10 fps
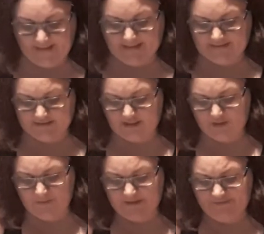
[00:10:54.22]
Yeah,
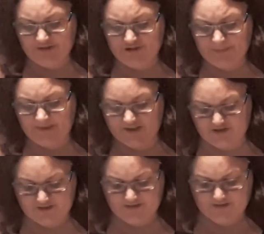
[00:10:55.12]
so covering the soup
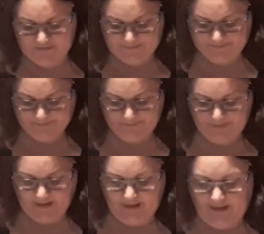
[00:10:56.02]
kitchens.
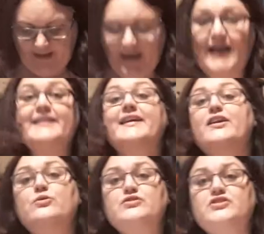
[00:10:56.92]
And
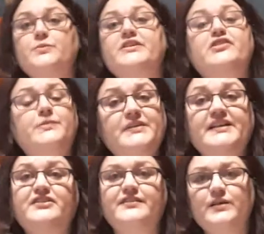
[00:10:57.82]
then also with the soup
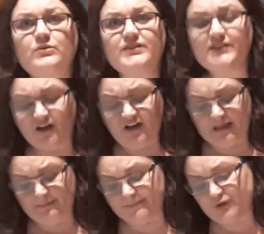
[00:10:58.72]
kitchens, there was this
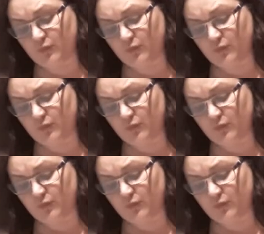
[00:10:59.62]
argument